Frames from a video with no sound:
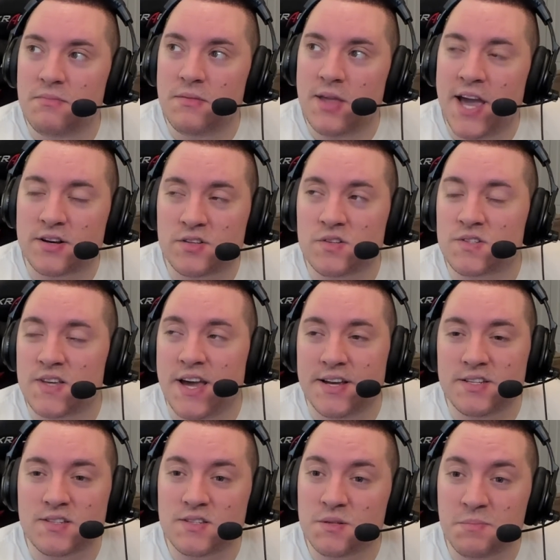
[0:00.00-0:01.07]

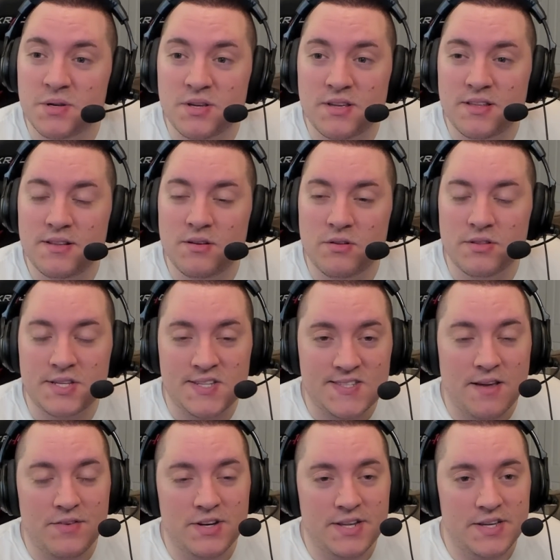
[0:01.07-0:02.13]
exercises, but only
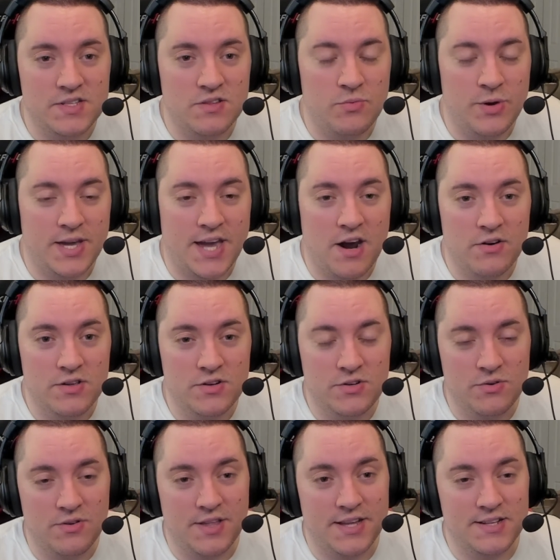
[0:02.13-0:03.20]
7 days in the week. How are you
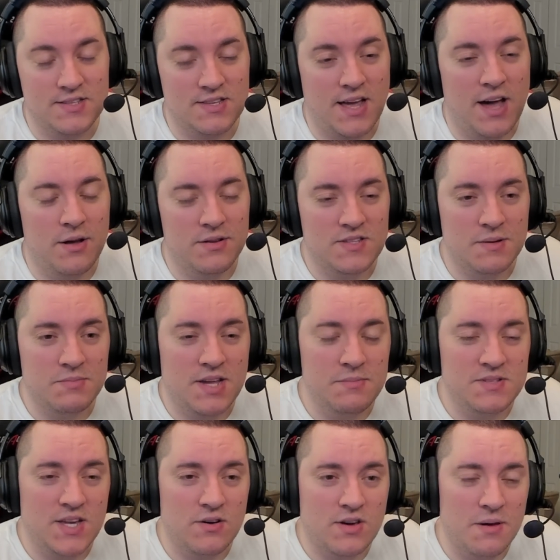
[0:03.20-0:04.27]
doing that?
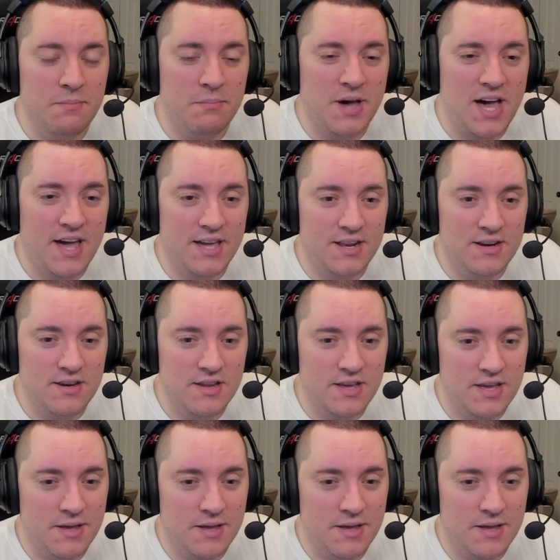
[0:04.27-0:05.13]
Sometimes I'll combine